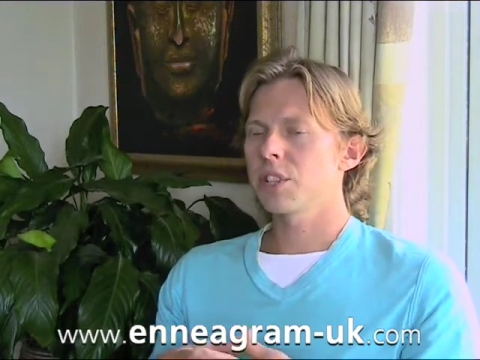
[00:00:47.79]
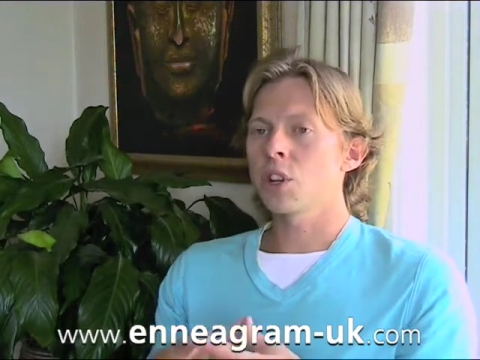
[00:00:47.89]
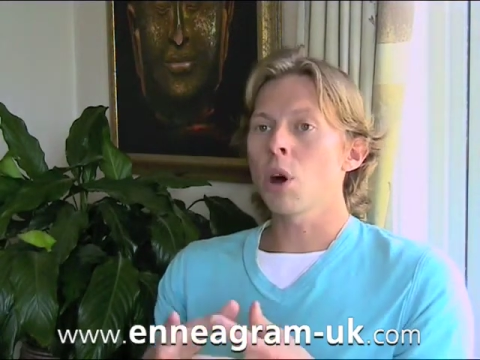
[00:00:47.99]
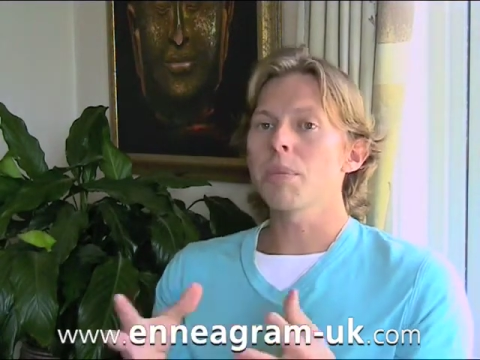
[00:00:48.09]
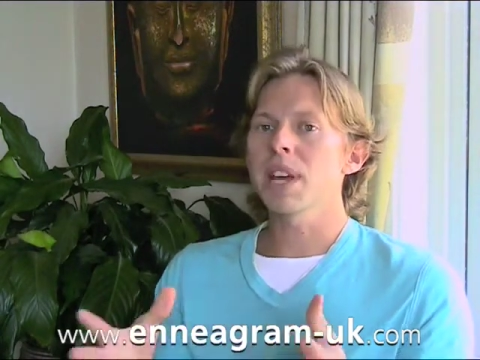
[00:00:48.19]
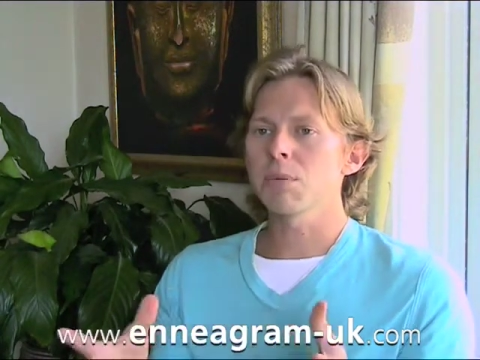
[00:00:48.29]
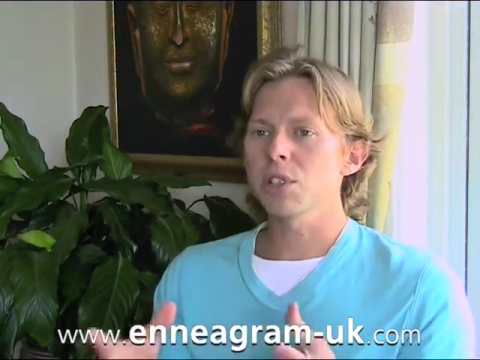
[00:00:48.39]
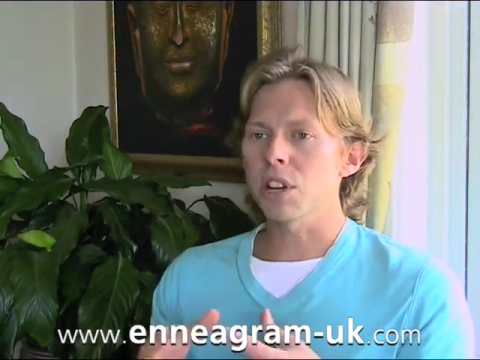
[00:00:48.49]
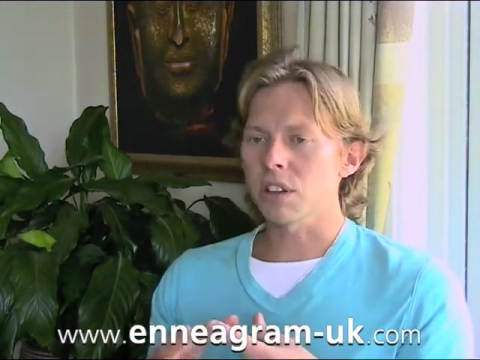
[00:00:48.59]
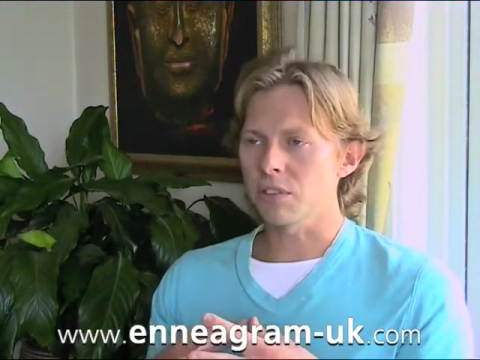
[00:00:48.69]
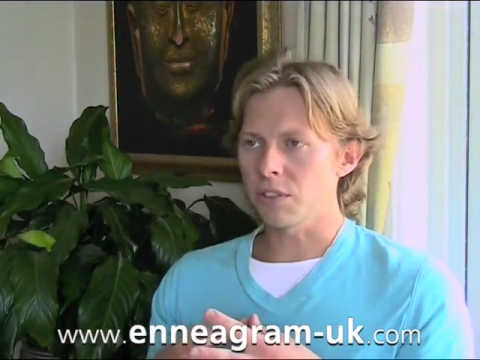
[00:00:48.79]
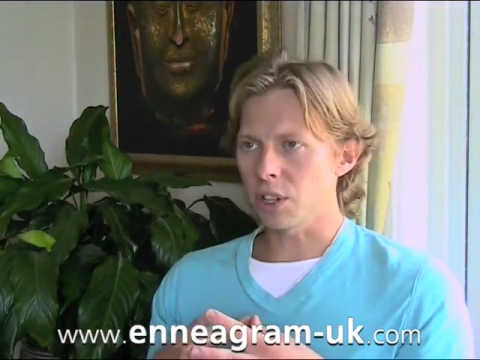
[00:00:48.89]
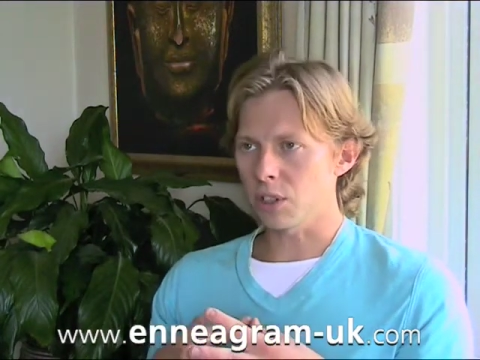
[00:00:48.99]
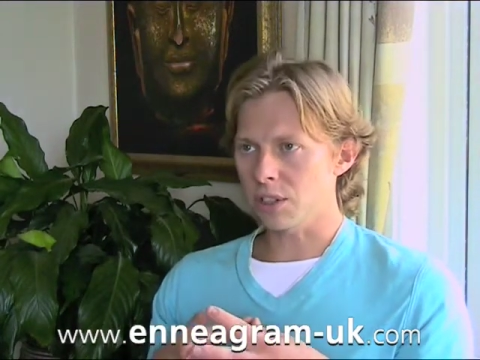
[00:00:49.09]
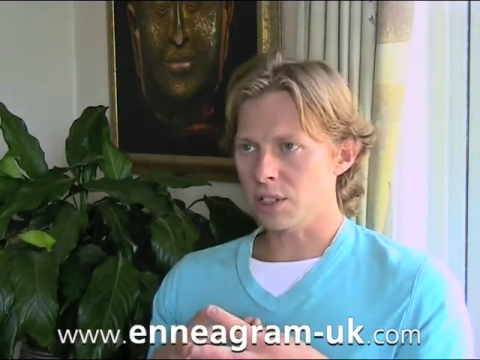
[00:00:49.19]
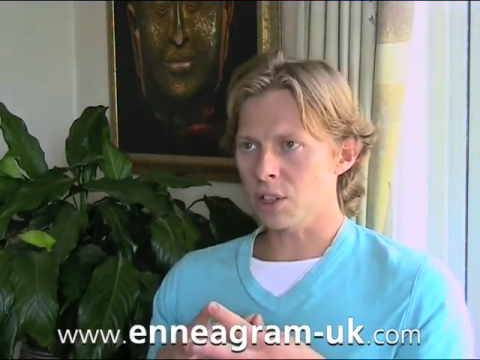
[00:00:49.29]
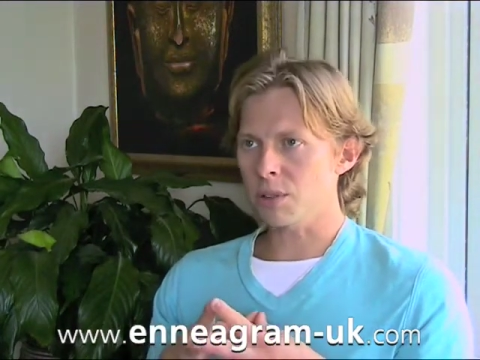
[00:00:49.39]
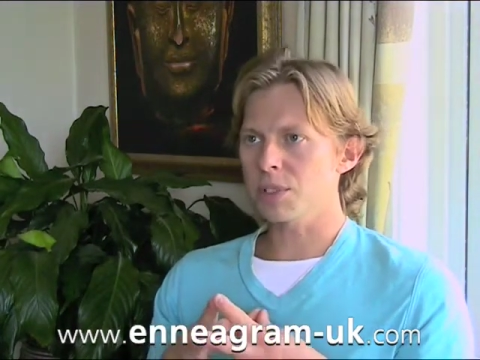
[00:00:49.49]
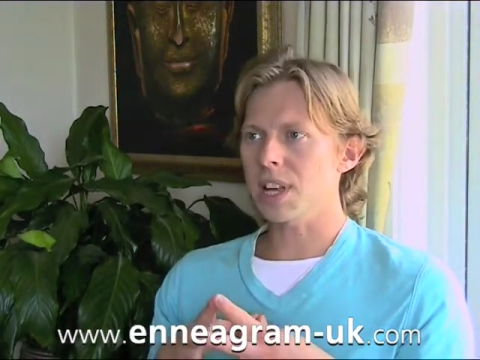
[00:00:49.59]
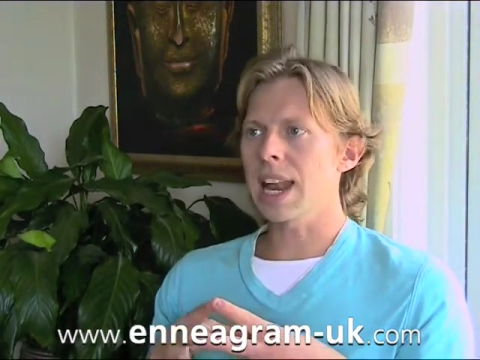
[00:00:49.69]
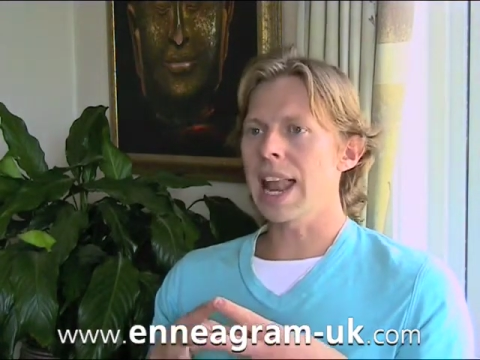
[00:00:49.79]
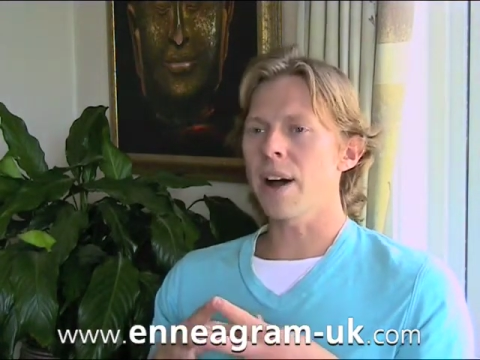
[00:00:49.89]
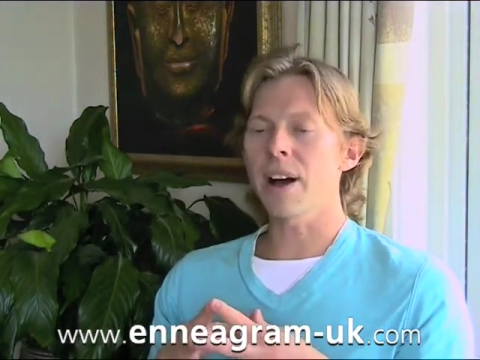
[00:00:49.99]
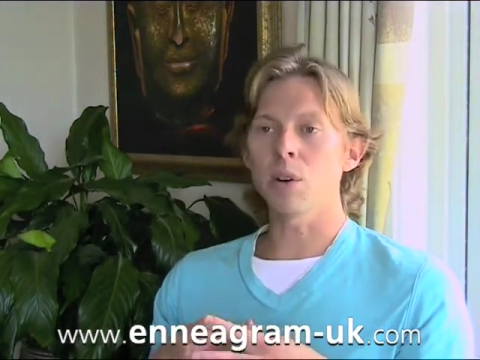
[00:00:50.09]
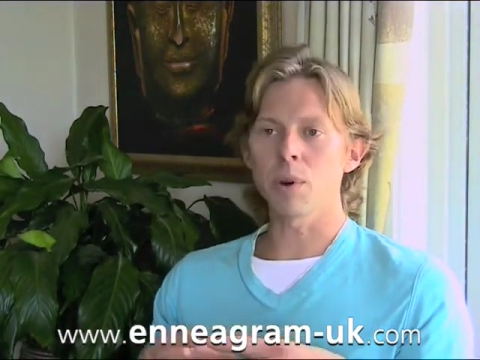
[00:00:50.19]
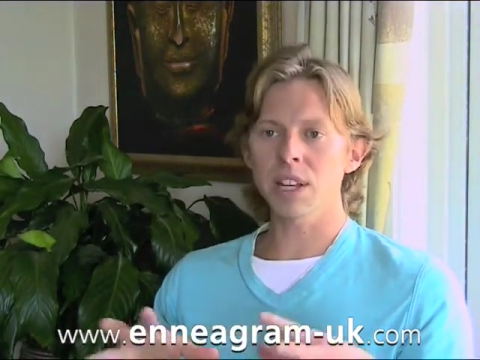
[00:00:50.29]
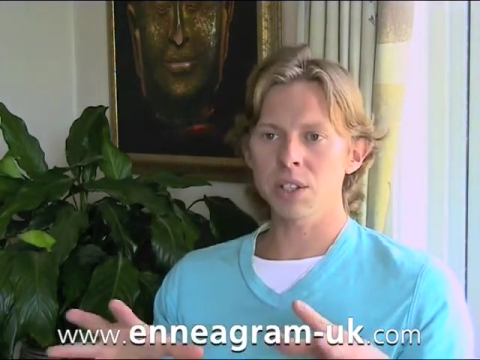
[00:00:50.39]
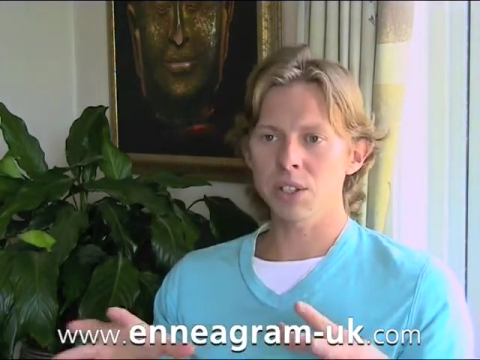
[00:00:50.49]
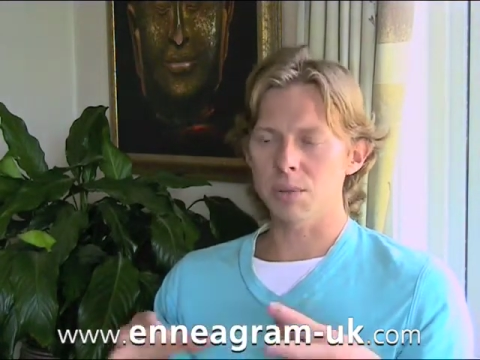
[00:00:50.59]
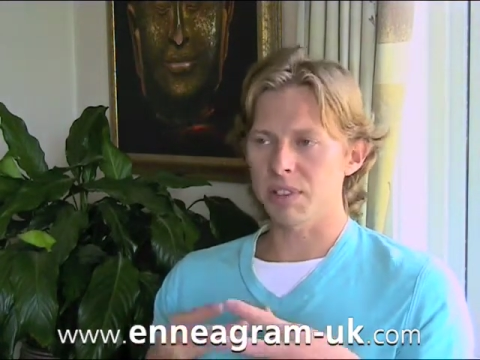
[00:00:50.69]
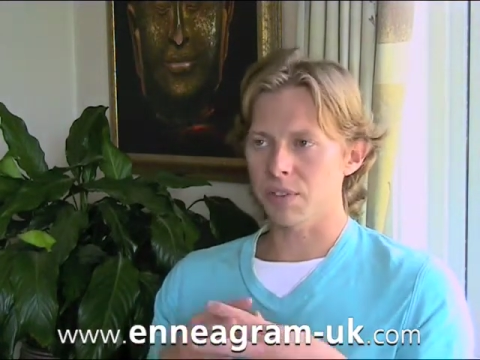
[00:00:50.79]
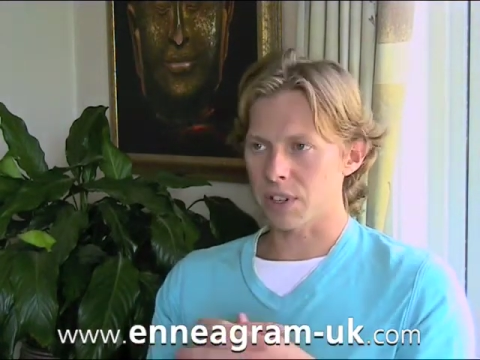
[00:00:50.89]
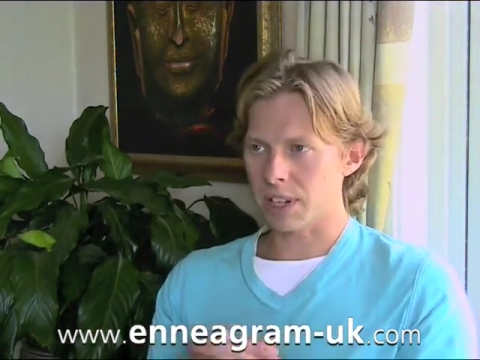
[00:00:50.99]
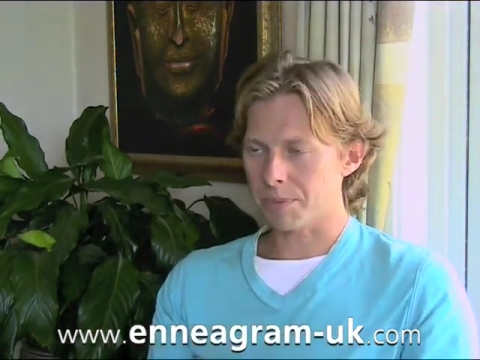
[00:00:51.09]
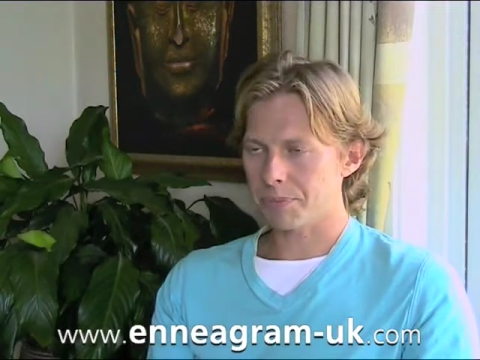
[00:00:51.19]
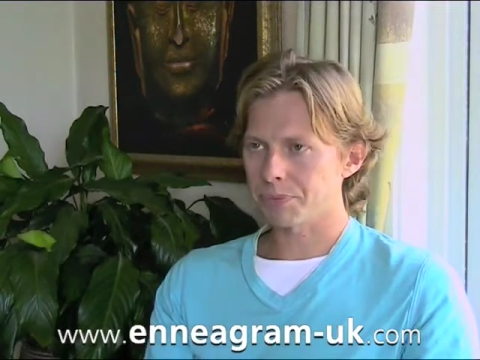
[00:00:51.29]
not be able to unfold, to not allow our wings to be free.